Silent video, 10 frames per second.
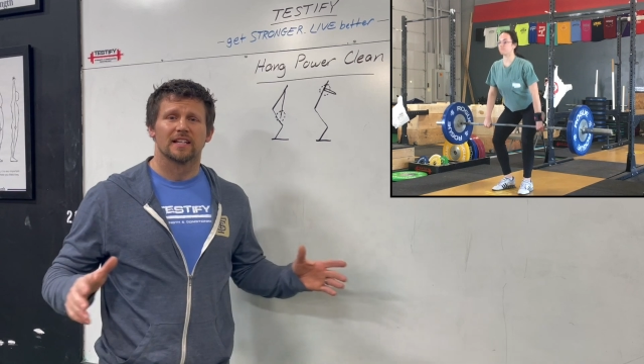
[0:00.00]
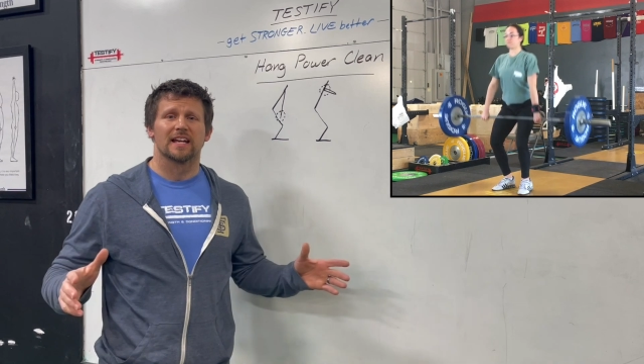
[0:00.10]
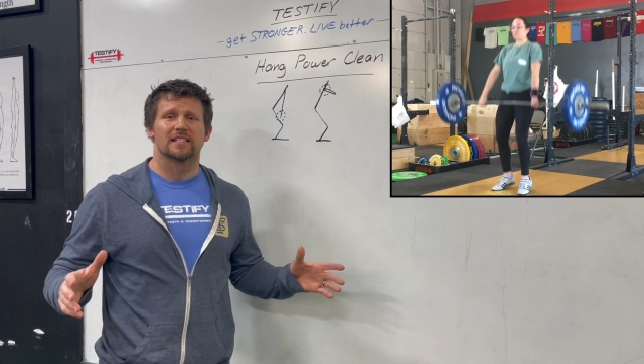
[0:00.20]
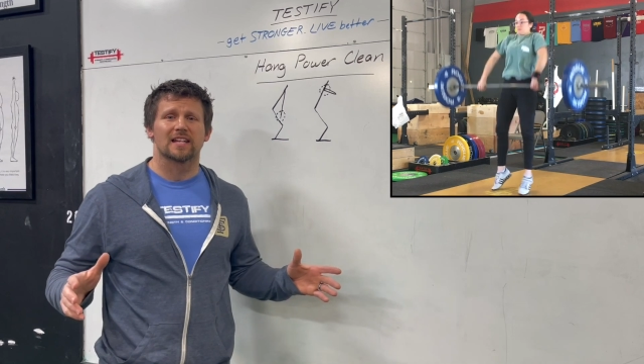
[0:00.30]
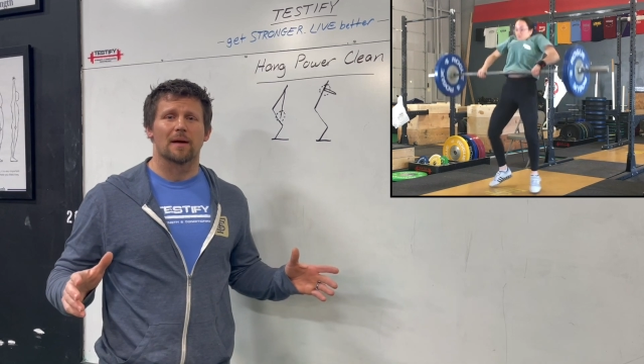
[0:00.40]

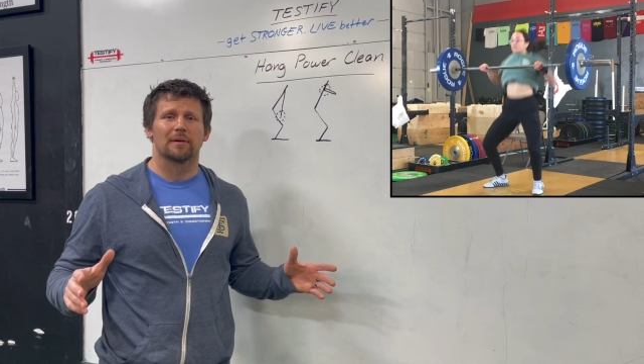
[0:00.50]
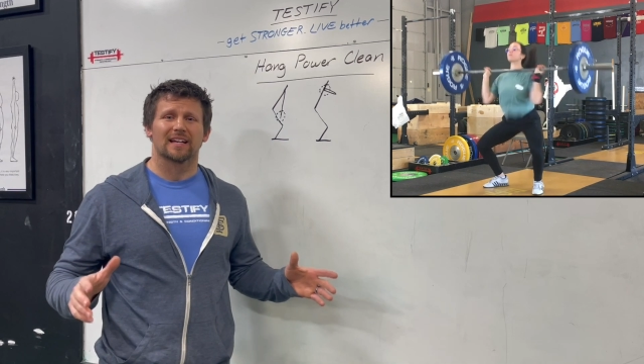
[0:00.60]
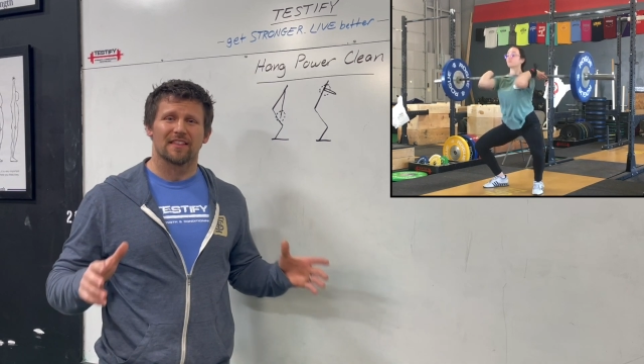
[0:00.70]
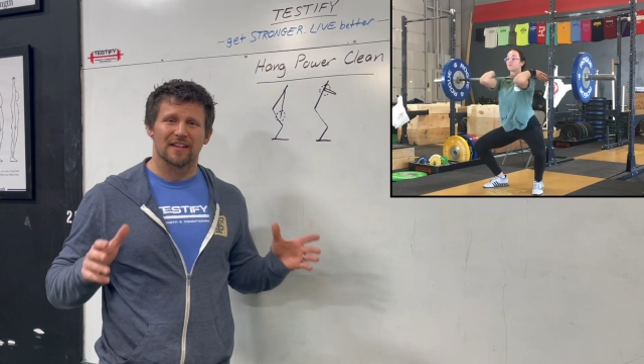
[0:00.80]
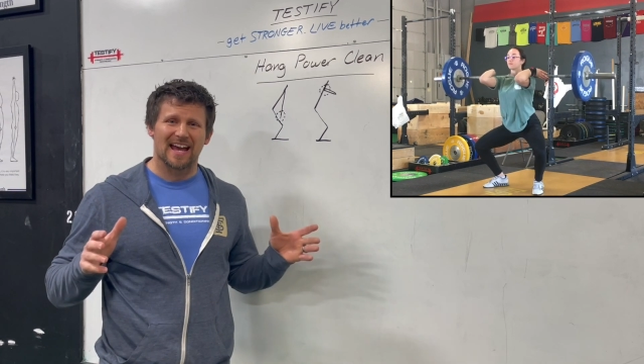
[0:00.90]
Today's
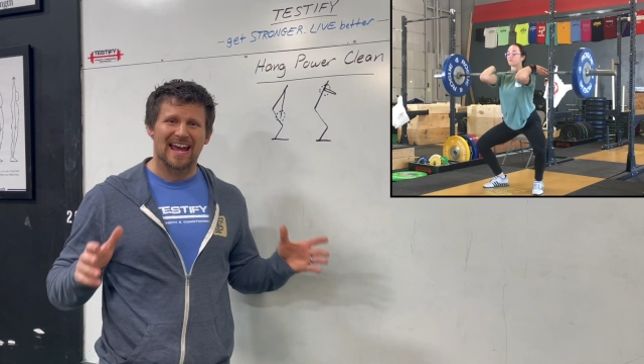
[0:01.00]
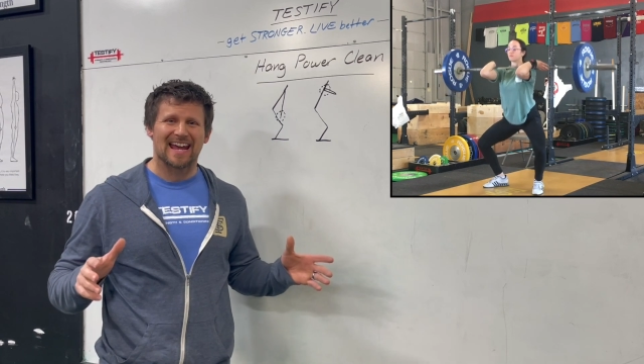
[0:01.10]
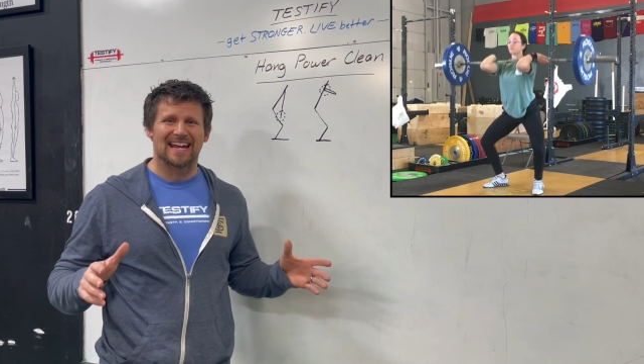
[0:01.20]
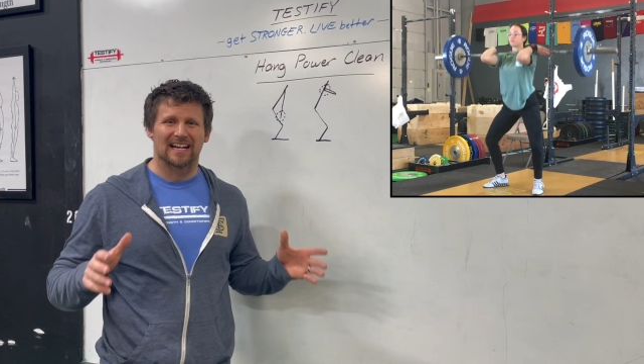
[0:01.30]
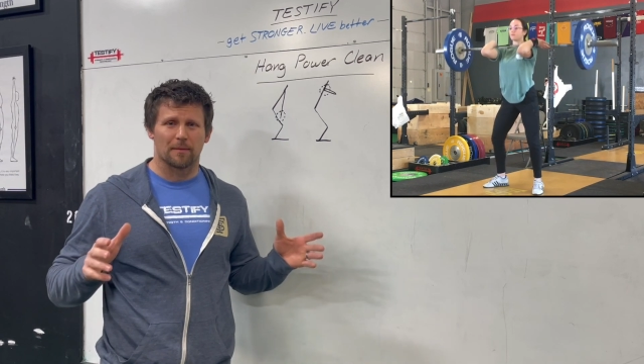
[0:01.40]
topic, the
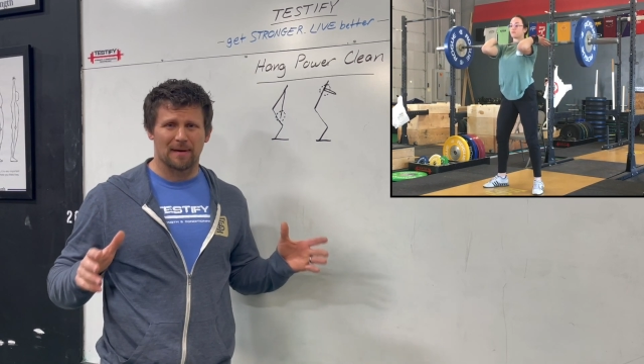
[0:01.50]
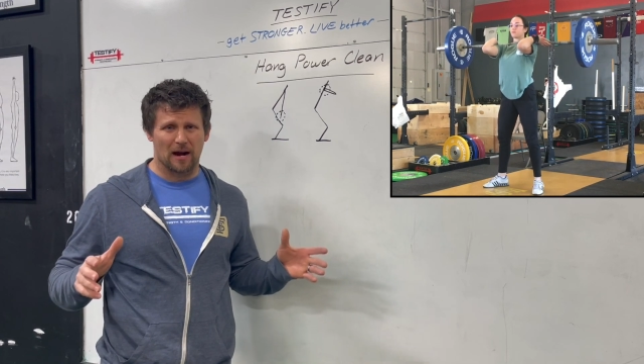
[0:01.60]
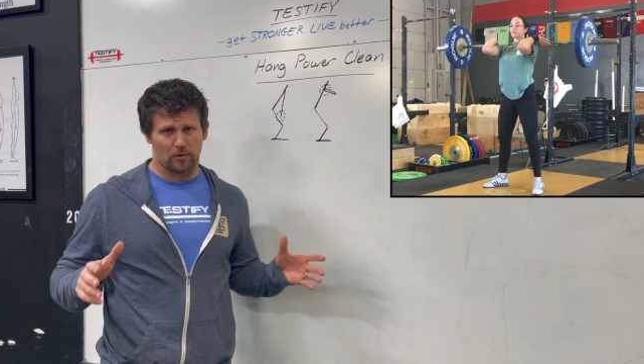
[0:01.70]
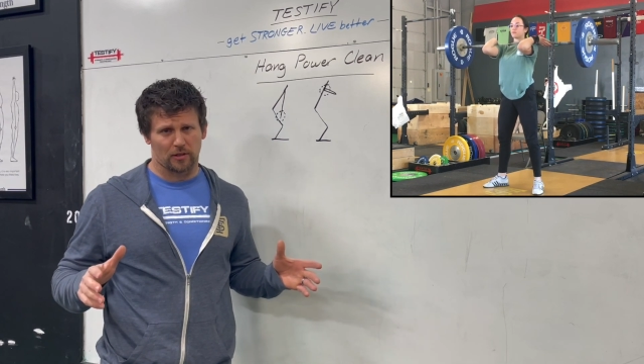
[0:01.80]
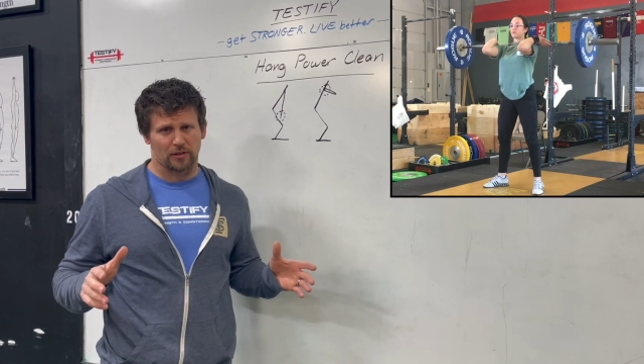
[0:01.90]
hang
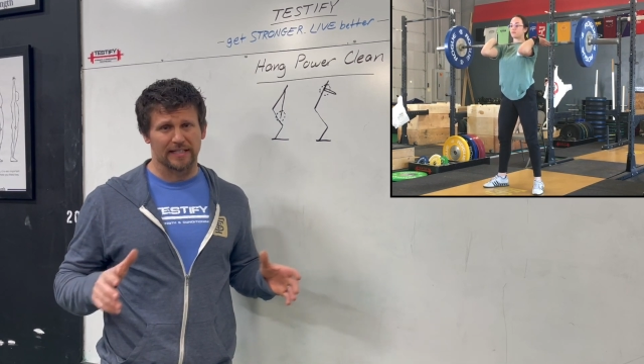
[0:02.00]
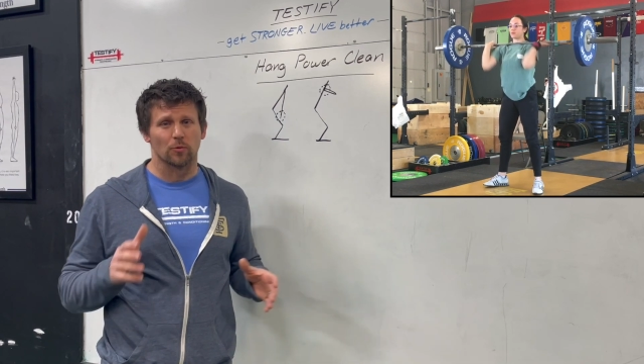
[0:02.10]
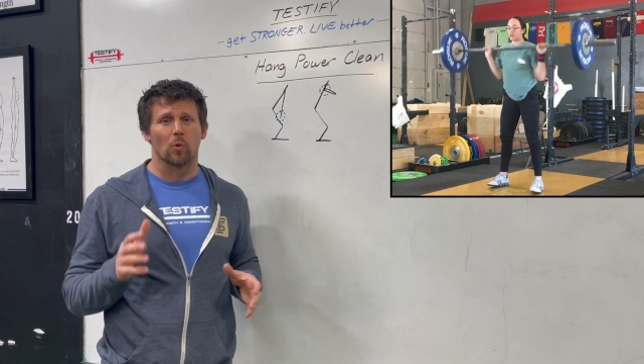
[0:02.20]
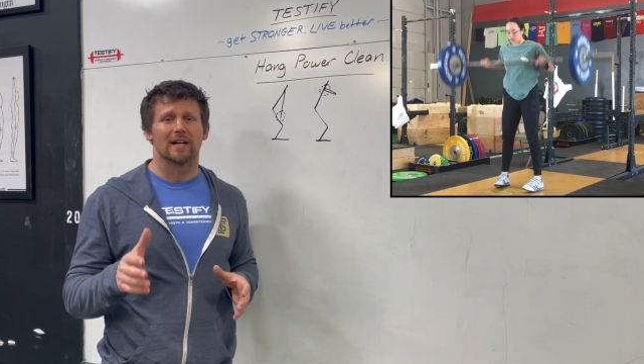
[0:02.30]
power clean.